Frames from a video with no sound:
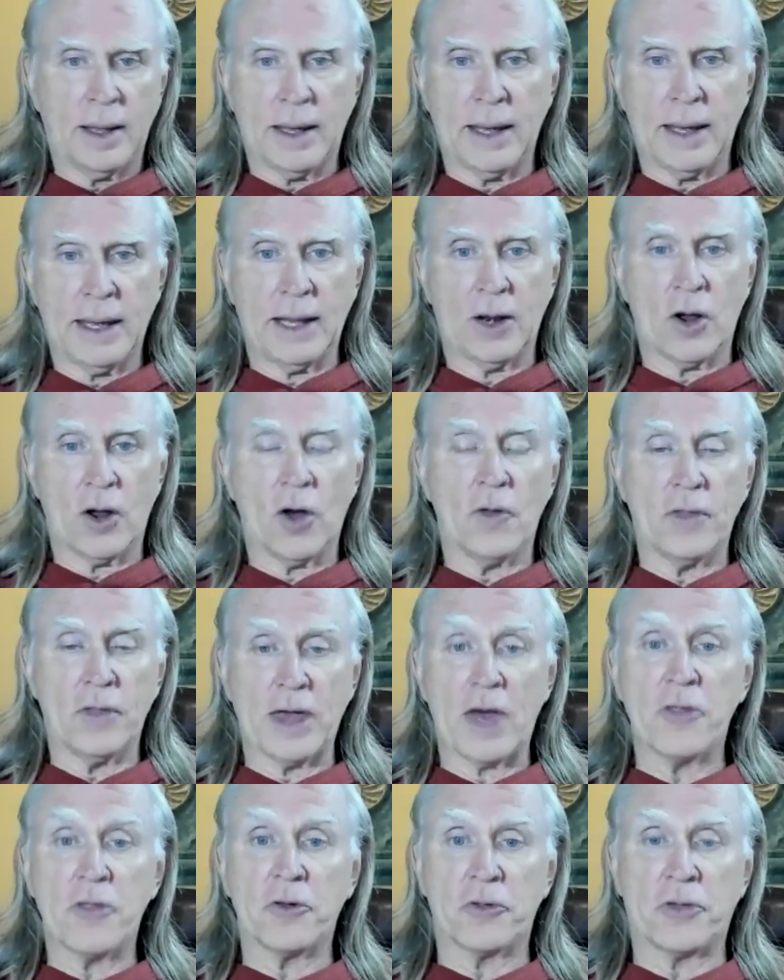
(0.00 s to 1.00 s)
and all
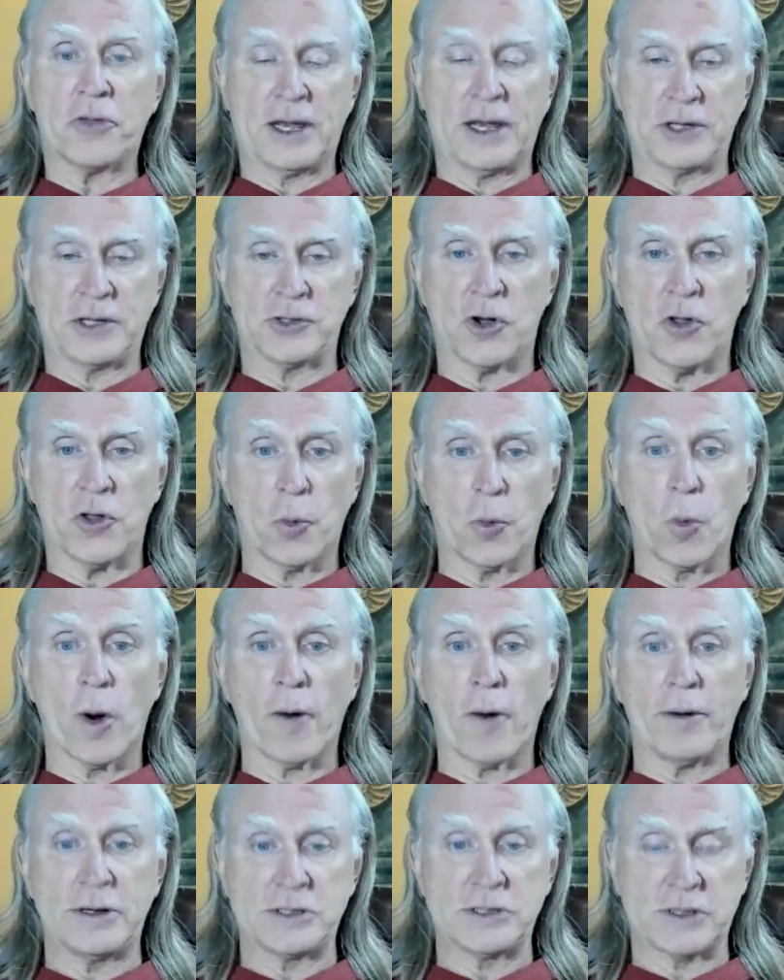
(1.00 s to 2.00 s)
the other things, all the
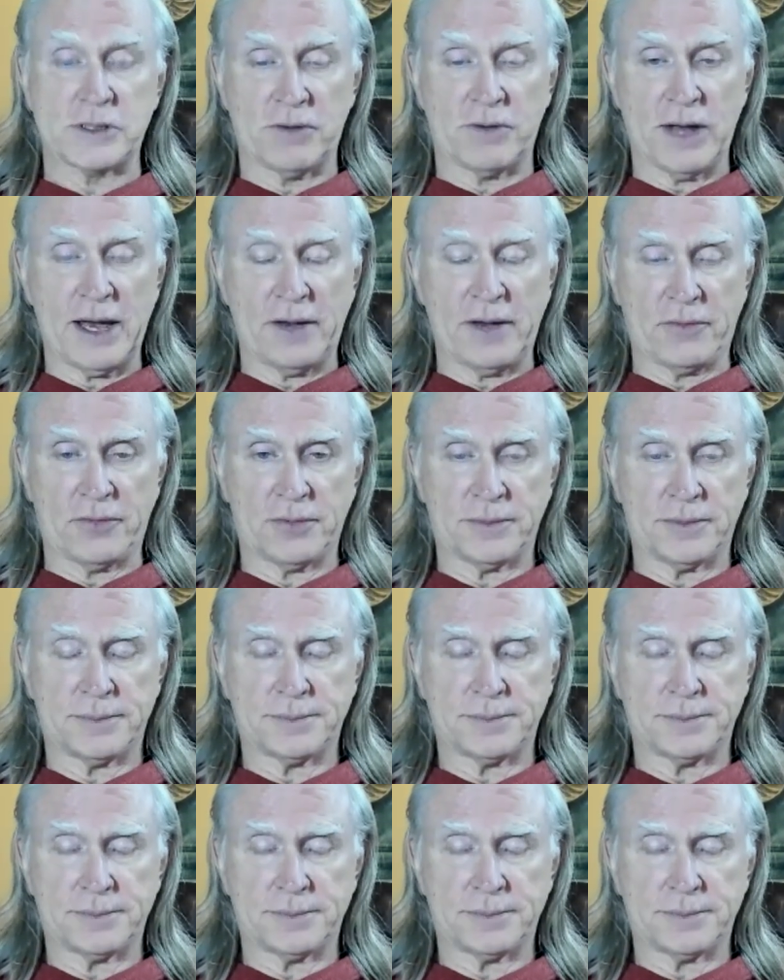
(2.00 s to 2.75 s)
worries of life.